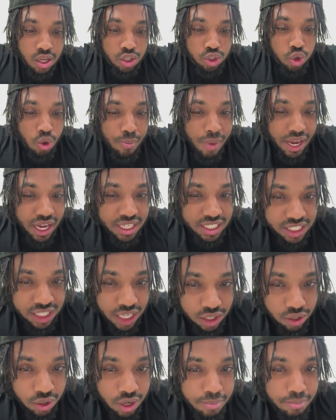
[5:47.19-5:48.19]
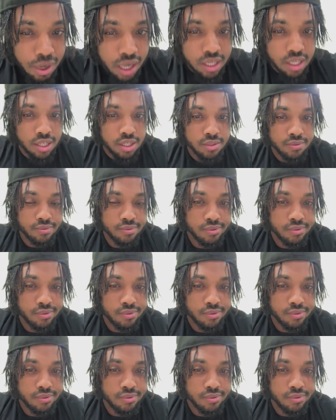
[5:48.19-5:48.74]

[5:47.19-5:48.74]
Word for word: to make a shitload of money.